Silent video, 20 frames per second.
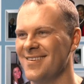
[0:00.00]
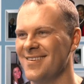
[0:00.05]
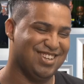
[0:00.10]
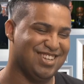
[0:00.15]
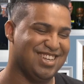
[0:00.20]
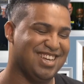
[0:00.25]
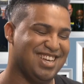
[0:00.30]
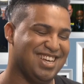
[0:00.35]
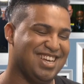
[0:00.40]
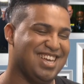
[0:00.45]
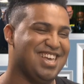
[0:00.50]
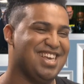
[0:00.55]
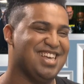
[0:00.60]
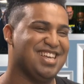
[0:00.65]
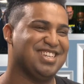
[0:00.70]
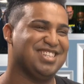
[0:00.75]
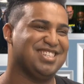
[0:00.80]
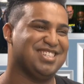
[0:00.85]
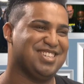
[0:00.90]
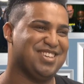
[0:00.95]
Okay,
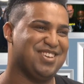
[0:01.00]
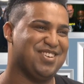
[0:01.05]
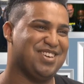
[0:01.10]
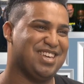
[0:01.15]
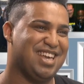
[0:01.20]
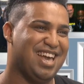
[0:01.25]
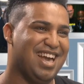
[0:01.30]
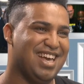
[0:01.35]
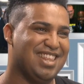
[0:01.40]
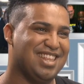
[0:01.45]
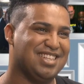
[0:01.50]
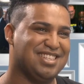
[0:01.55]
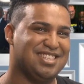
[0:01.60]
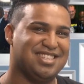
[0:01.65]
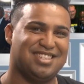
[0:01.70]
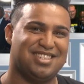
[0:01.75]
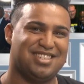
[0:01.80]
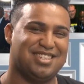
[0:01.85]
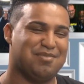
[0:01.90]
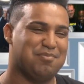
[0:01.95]
so yeah,
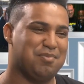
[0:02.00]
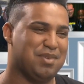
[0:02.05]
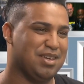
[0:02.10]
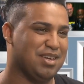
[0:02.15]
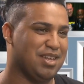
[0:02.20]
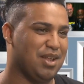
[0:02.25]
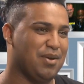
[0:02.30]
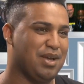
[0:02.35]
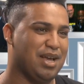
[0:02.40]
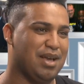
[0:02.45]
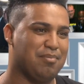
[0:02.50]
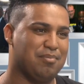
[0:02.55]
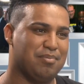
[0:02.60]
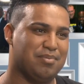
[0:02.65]
that's me growing up